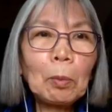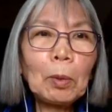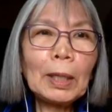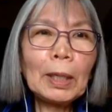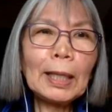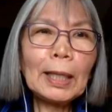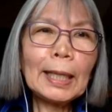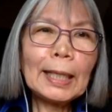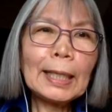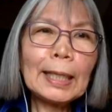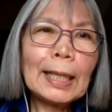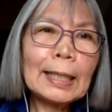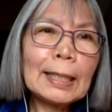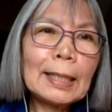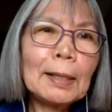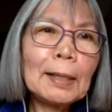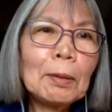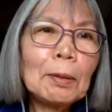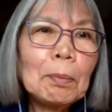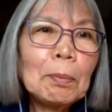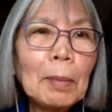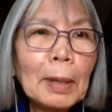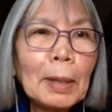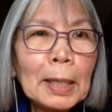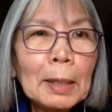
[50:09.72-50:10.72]
Well, I guess
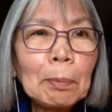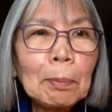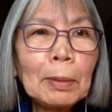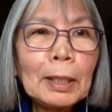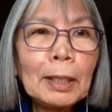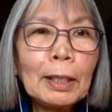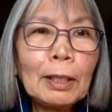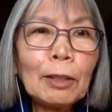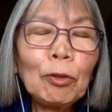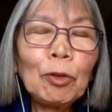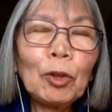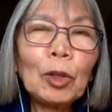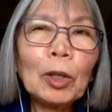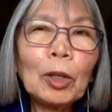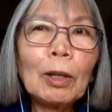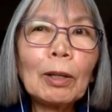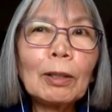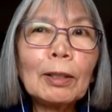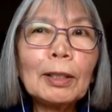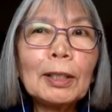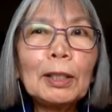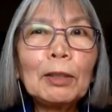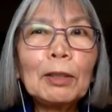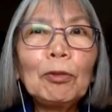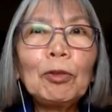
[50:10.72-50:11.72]
it might be
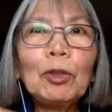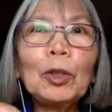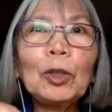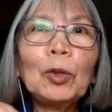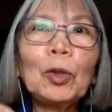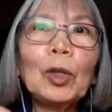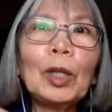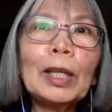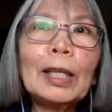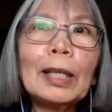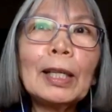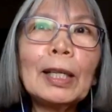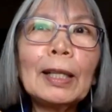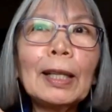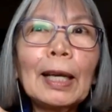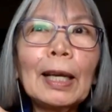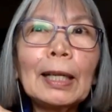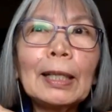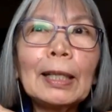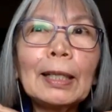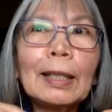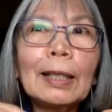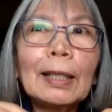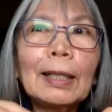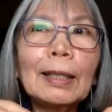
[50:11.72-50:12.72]
difficult if you think
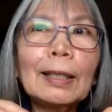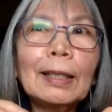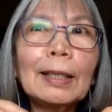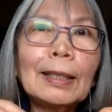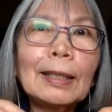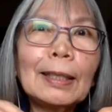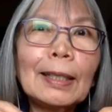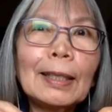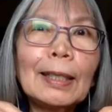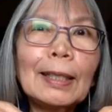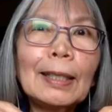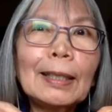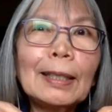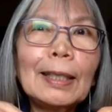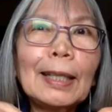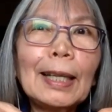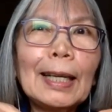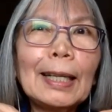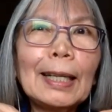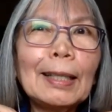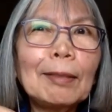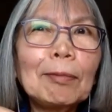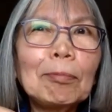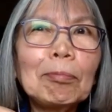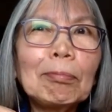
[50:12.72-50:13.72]
that
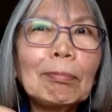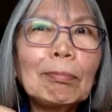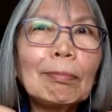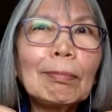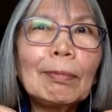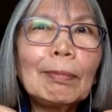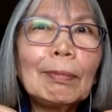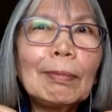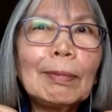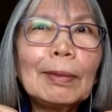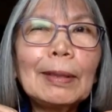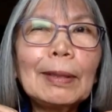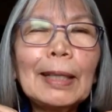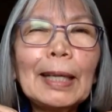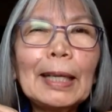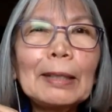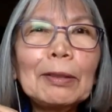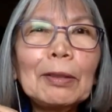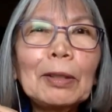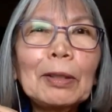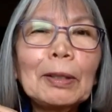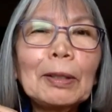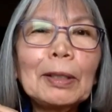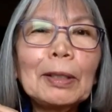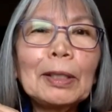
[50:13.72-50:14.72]
that
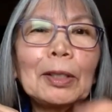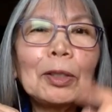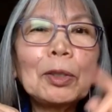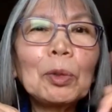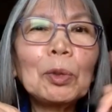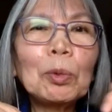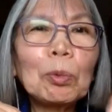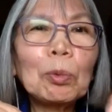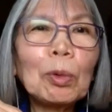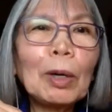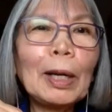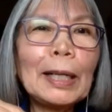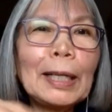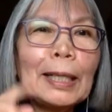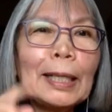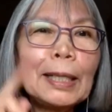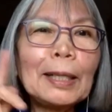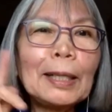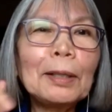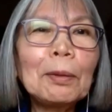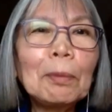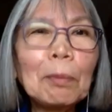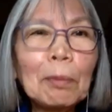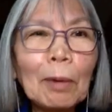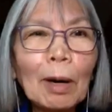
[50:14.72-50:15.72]
that there is right
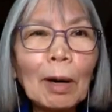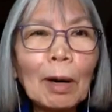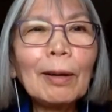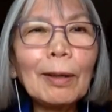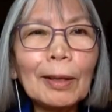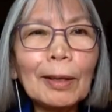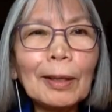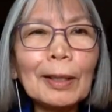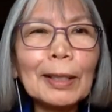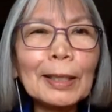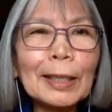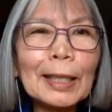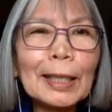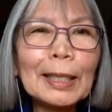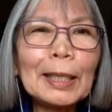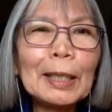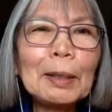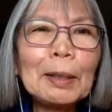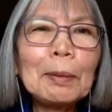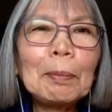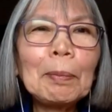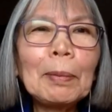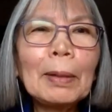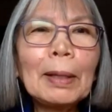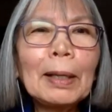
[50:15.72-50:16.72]
and wrong,
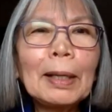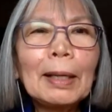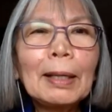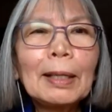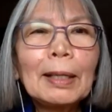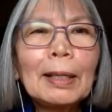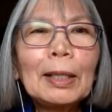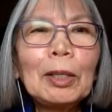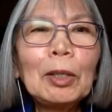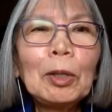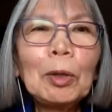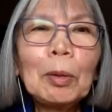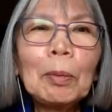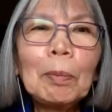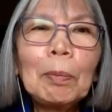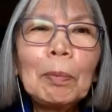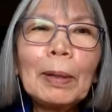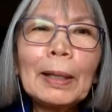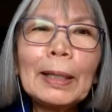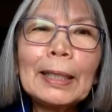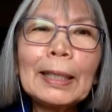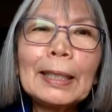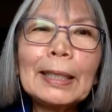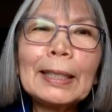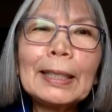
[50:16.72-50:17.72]
um, mm. you know.
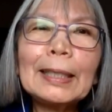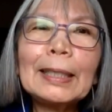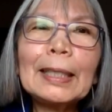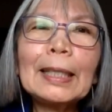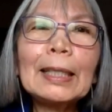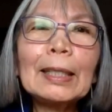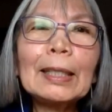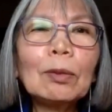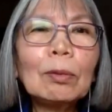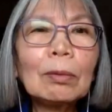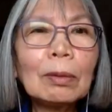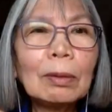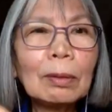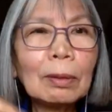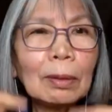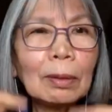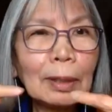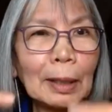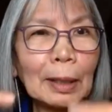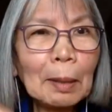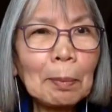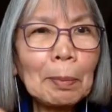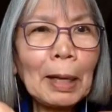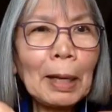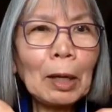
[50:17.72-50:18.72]
But
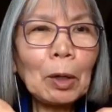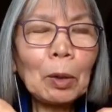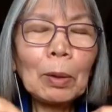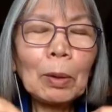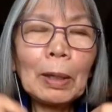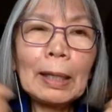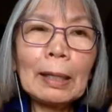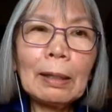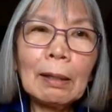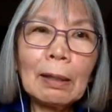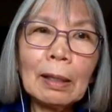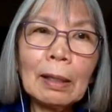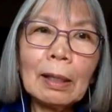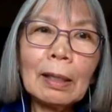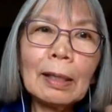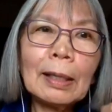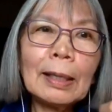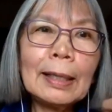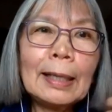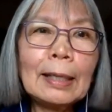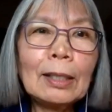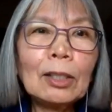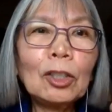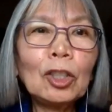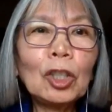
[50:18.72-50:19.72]
somehow, I think
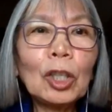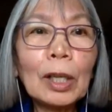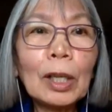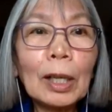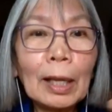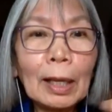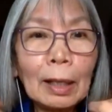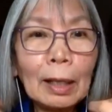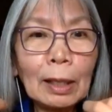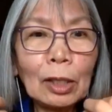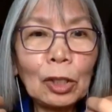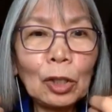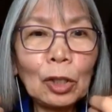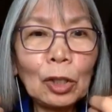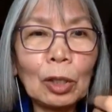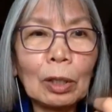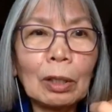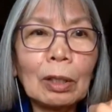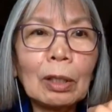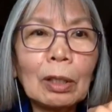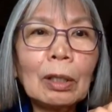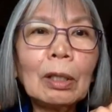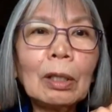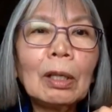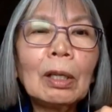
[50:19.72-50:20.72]
in
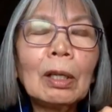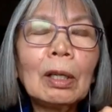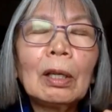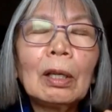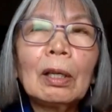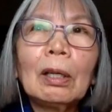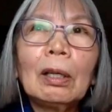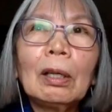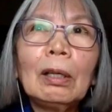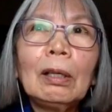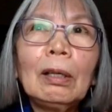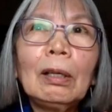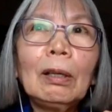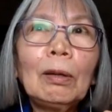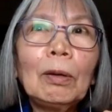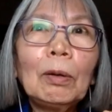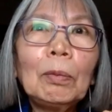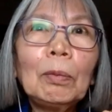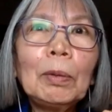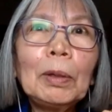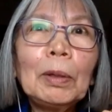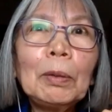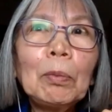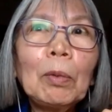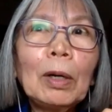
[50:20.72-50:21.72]
education, you know,
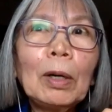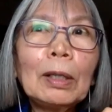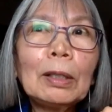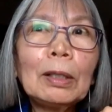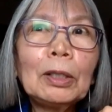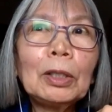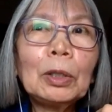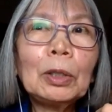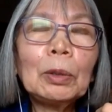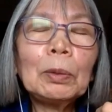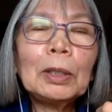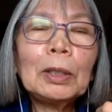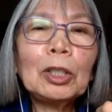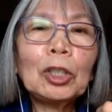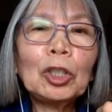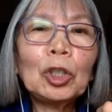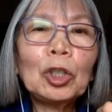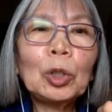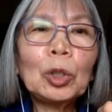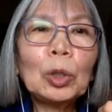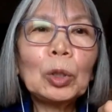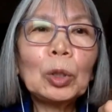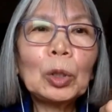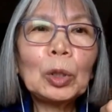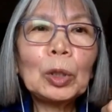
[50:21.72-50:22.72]
we want to
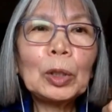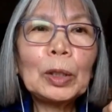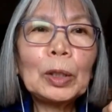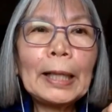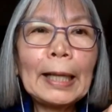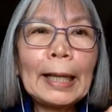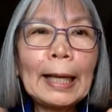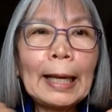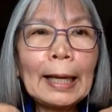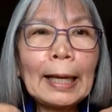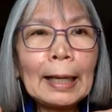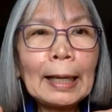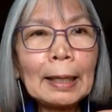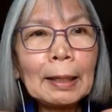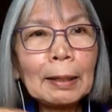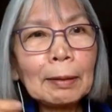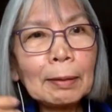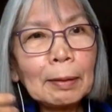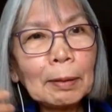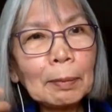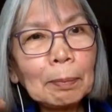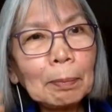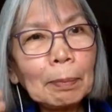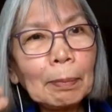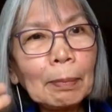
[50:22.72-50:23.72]
ensure
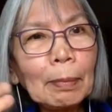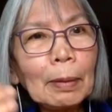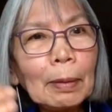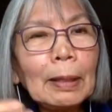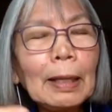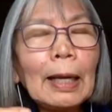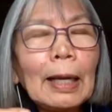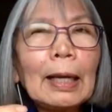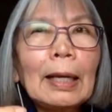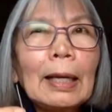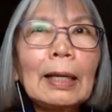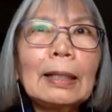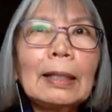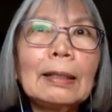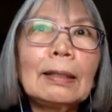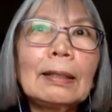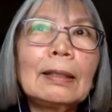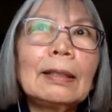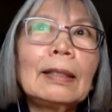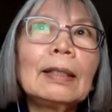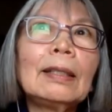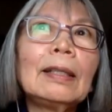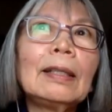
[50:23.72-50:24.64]
that that